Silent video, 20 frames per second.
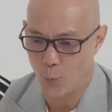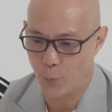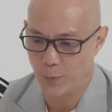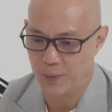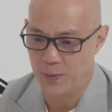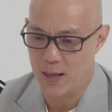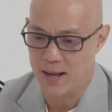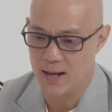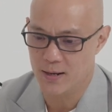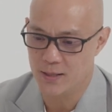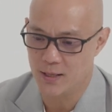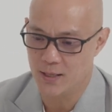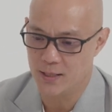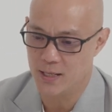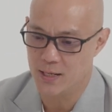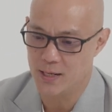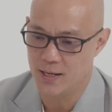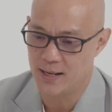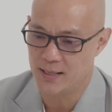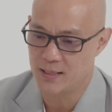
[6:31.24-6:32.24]
then
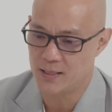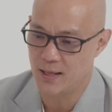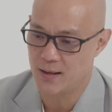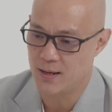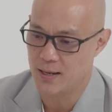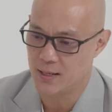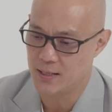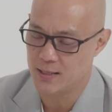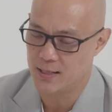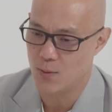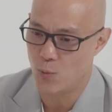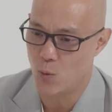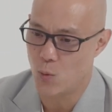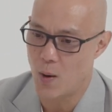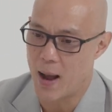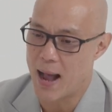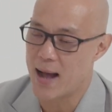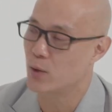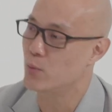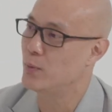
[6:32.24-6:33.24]
the next thing is that,
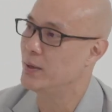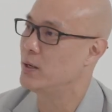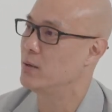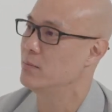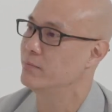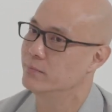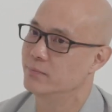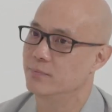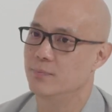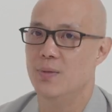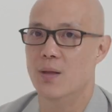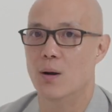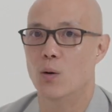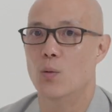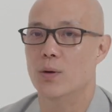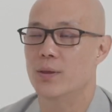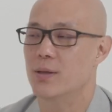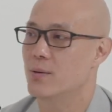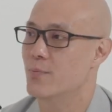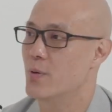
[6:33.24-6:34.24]
well, how do we know
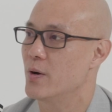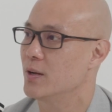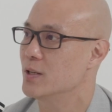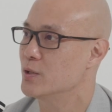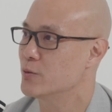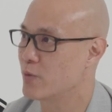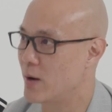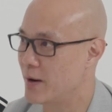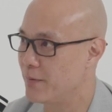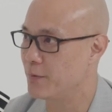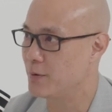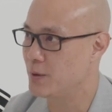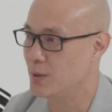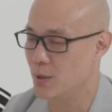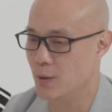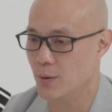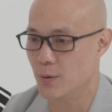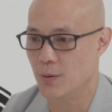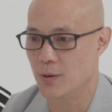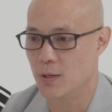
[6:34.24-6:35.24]
whether the broker is right for
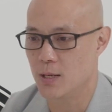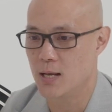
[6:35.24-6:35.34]
you?